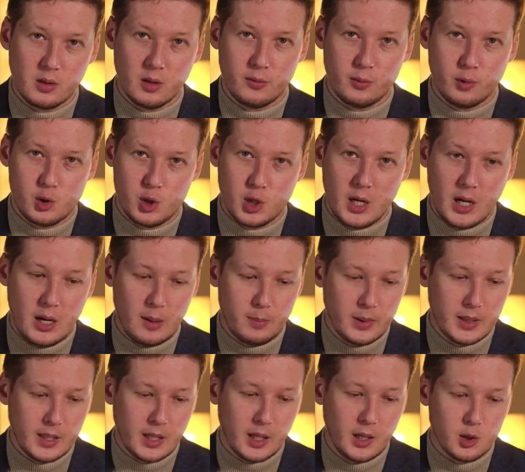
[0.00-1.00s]
the Drill4J
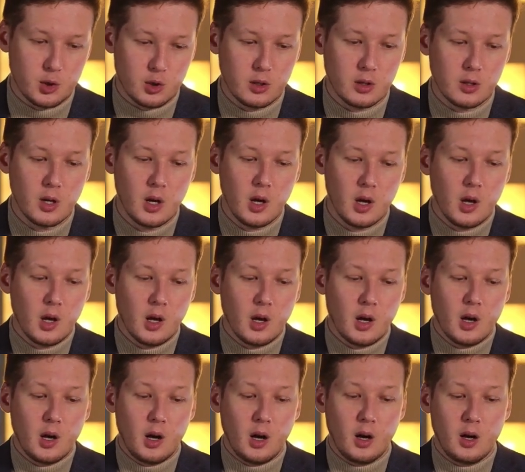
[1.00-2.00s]
application,
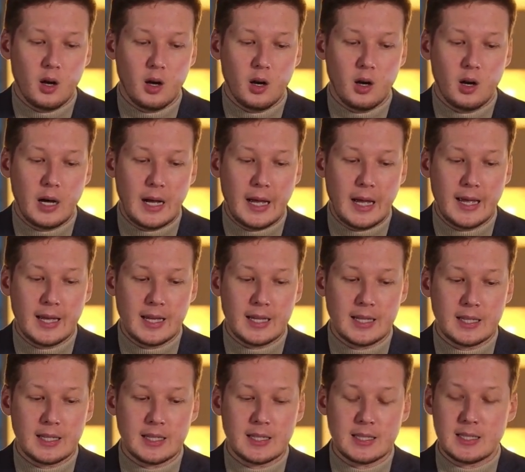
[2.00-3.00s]

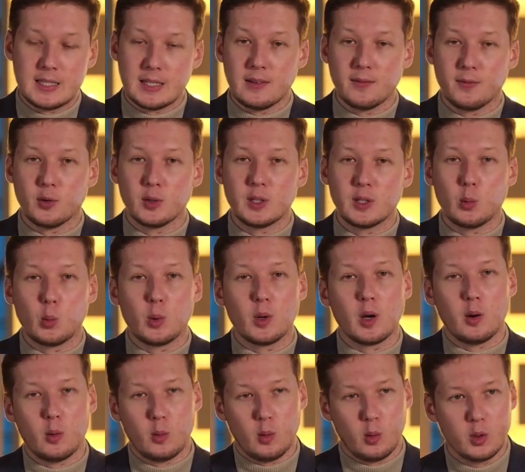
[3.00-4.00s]
and
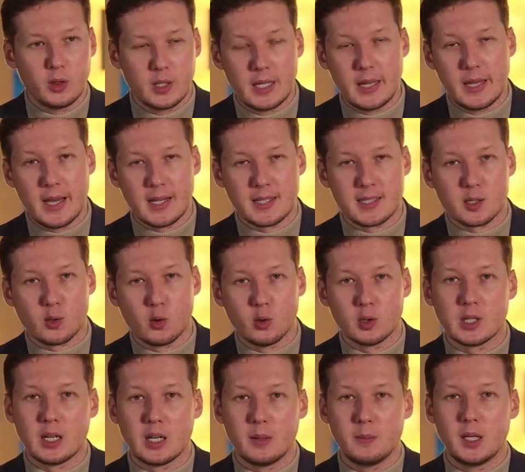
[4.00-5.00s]
on the next
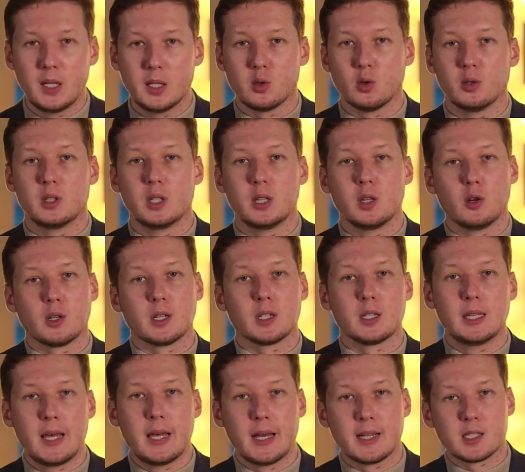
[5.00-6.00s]
code commit, on the
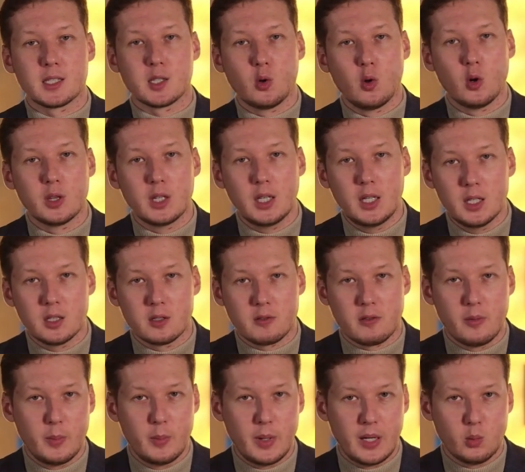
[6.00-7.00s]
next code
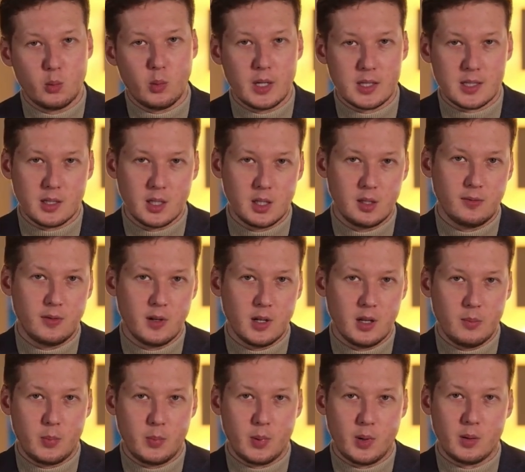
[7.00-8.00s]
increment, once the
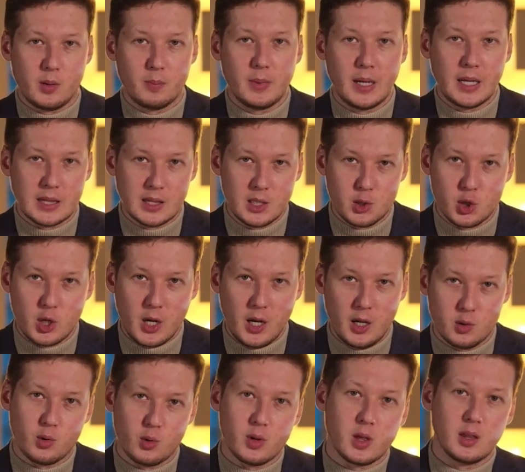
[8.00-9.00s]
developer makes the
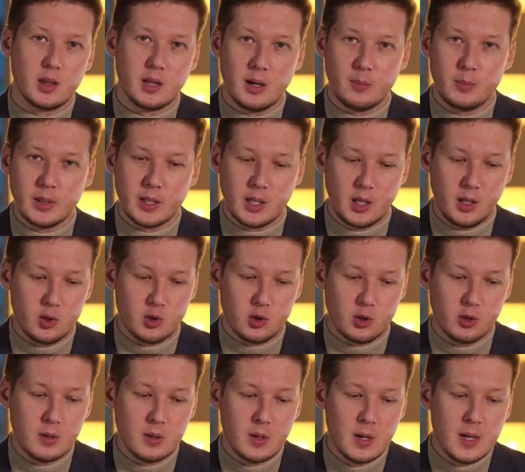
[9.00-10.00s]
change within the
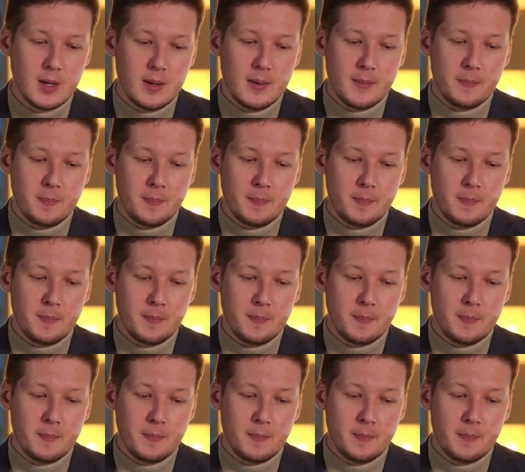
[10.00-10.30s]
application,